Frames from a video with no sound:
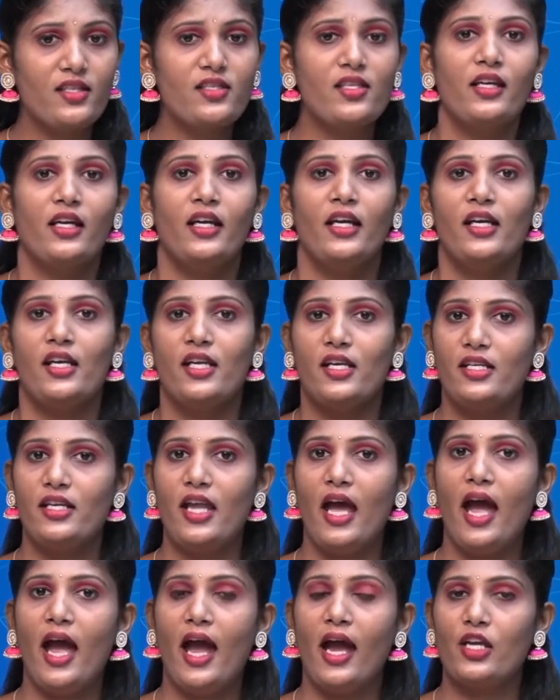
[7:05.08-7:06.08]
is
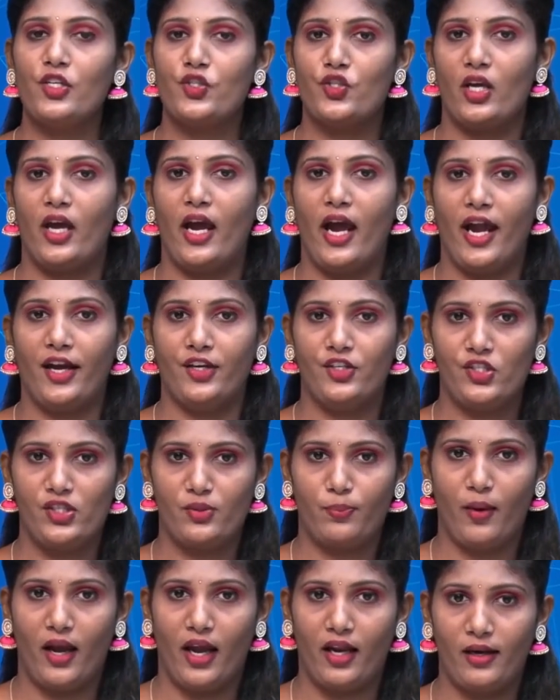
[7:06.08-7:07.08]
dash hand
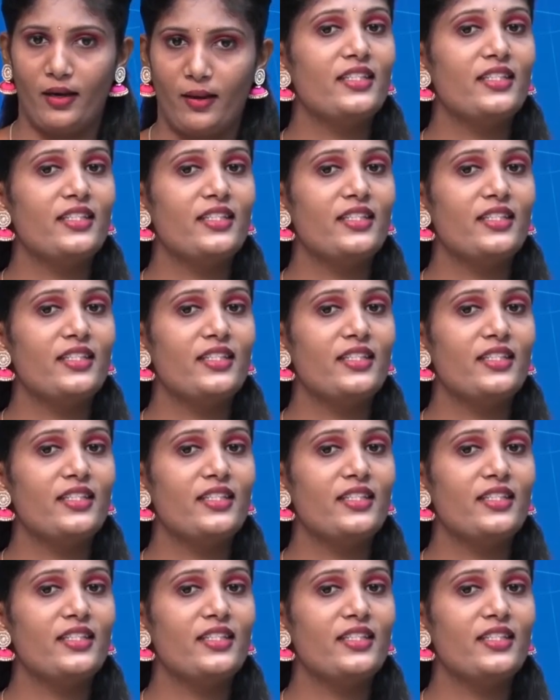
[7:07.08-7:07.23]
span.